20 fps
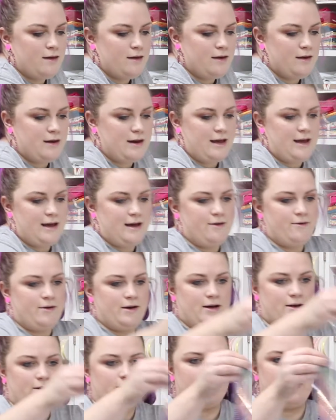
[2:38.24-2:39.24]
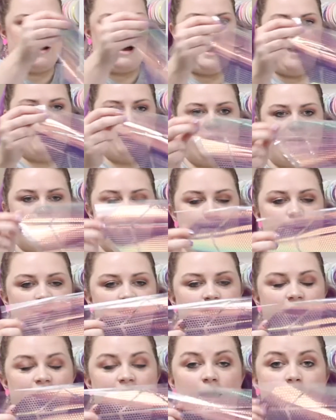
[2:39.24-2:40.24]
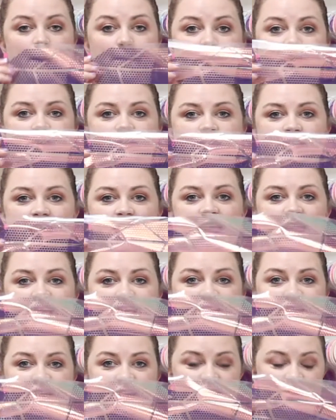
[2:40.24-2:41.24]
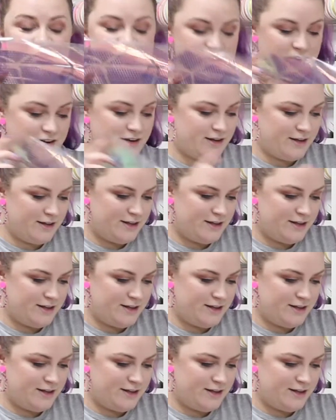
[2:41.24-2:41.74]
Now I'll grab my mosaic iron-on,